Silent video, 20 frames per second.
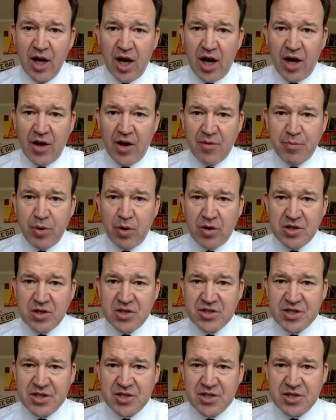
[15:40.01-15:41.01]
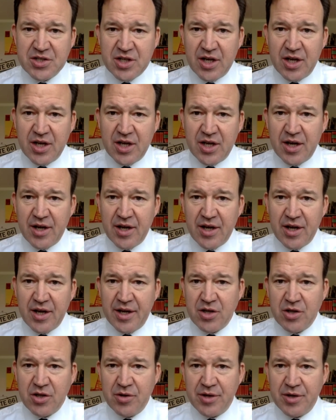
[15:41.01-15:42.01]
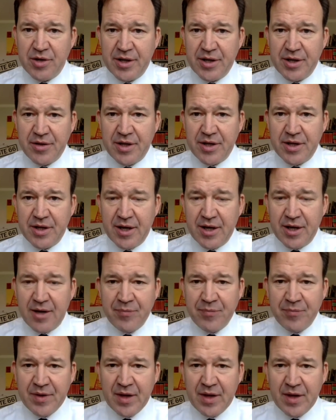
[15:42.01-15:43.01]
other policies, including the